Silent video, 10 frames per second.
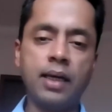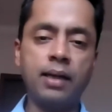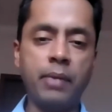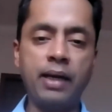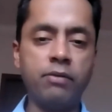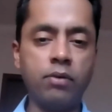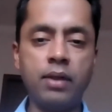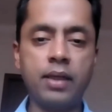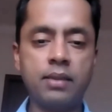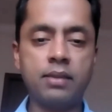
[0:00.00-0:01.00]
and
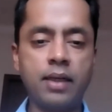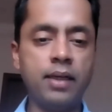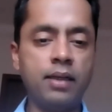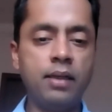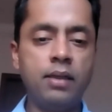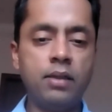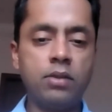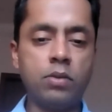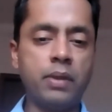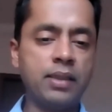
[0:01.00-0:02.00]
mindfulness, right?
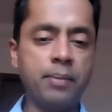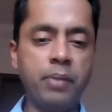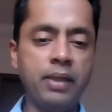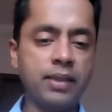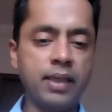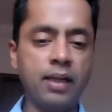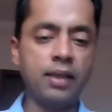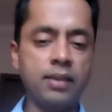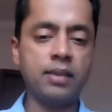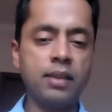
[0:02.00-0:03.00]
So Varsha, please tell
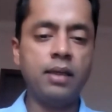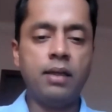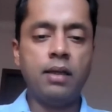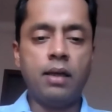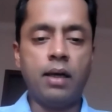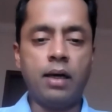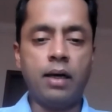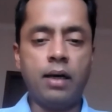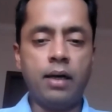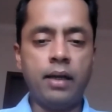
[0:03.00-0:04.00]
us
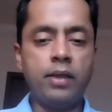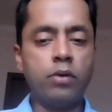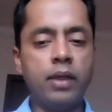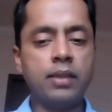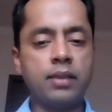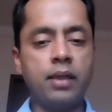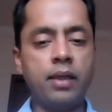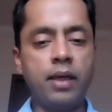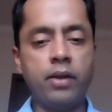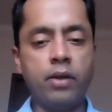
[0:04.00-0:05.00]
in today's
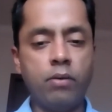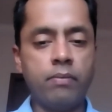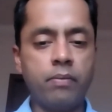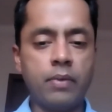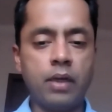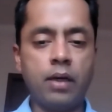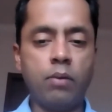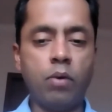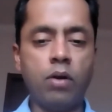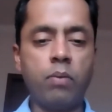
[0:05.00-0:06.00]
scenario,
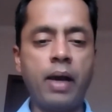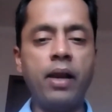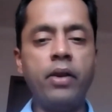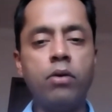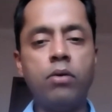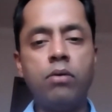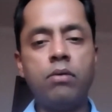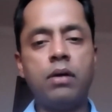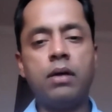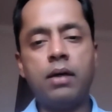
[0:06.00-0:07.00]
what value
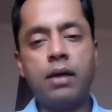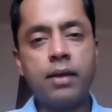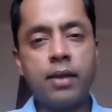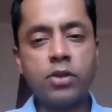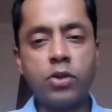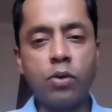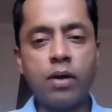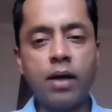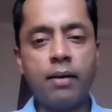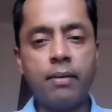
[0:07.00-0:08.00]
does
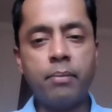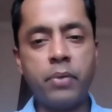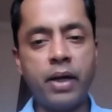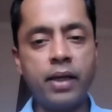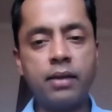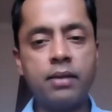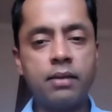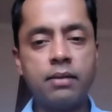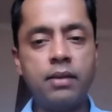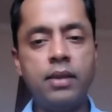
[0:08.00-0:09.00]
yoga bring
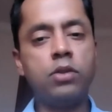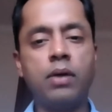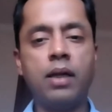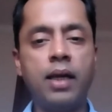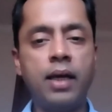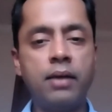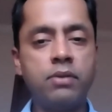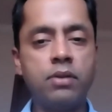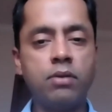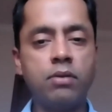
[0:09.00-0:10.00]
into our lives?